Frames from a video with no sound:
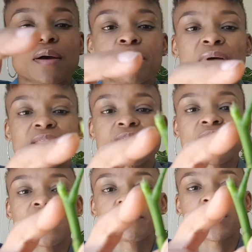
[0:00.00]
but
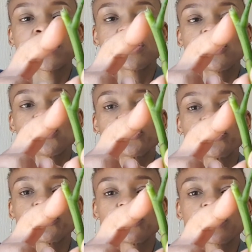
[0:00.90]
there I'm getting new
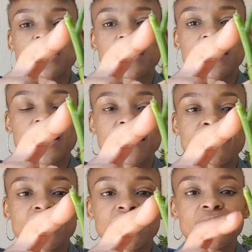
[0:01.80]
shoots
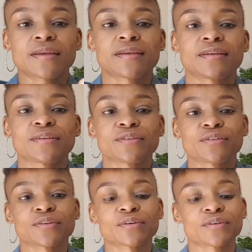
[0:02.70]
right there, you
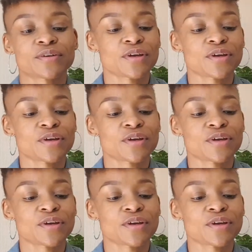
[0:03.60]
know.